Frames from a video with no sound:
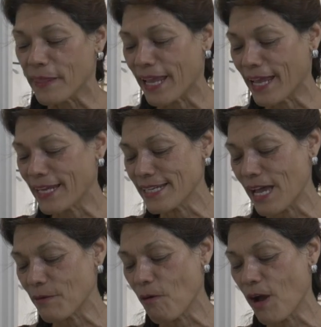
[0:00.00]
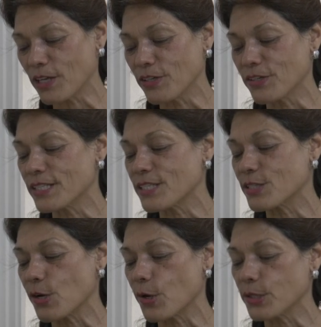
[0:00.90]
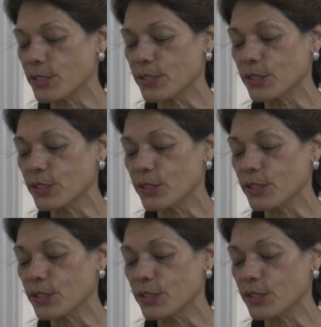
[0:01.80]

And I want you to start to